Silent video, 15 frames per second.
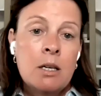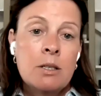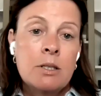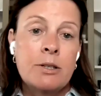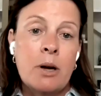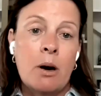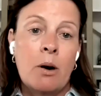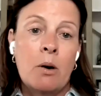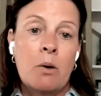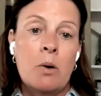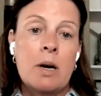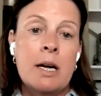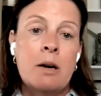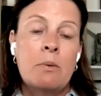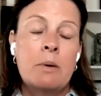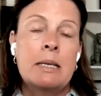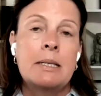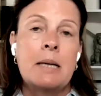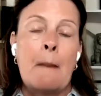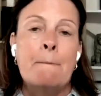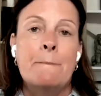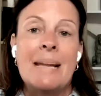So it was
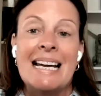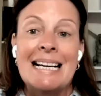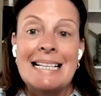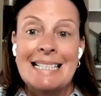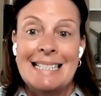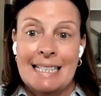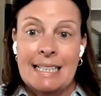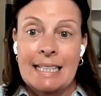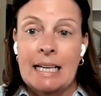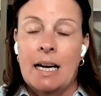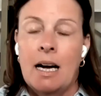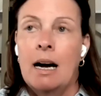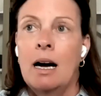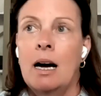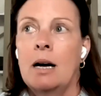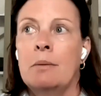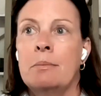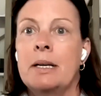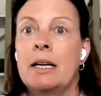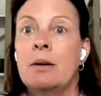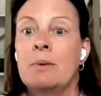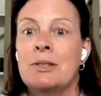amazing.
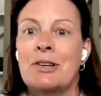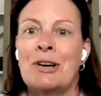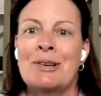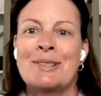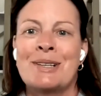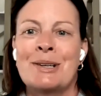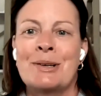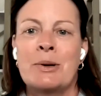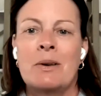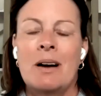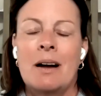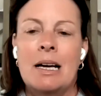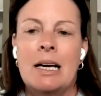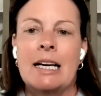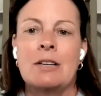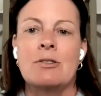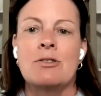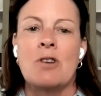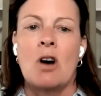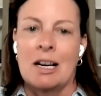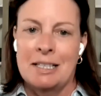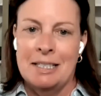It was also
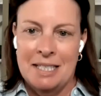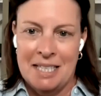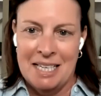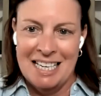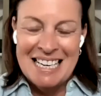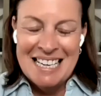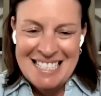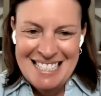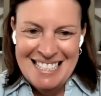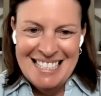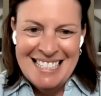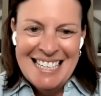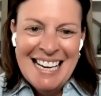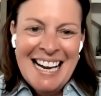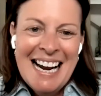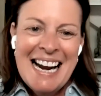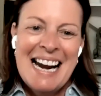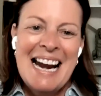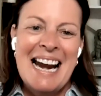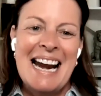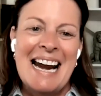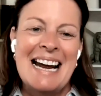exhausting.
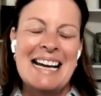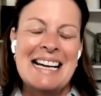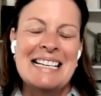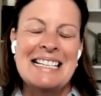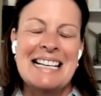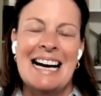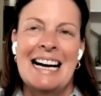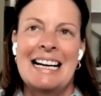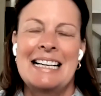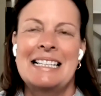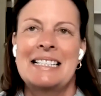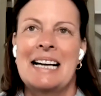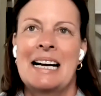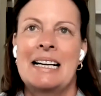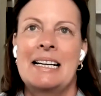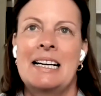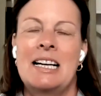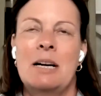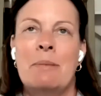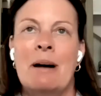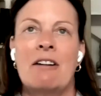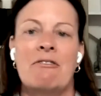And I decided
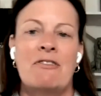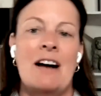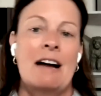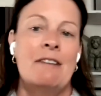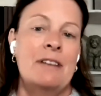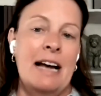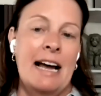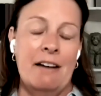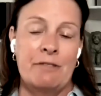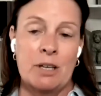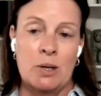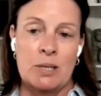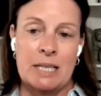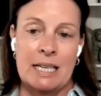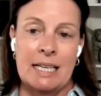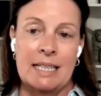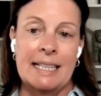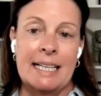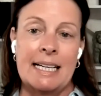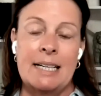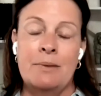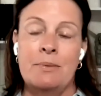at about 5.5 years in
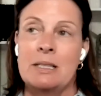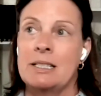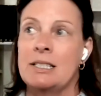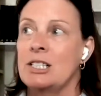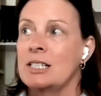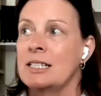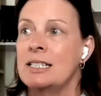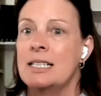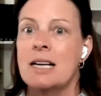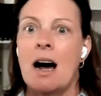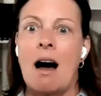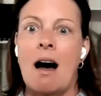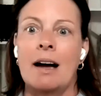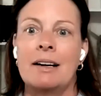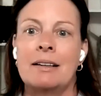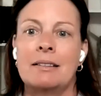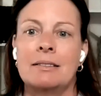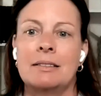that it was just not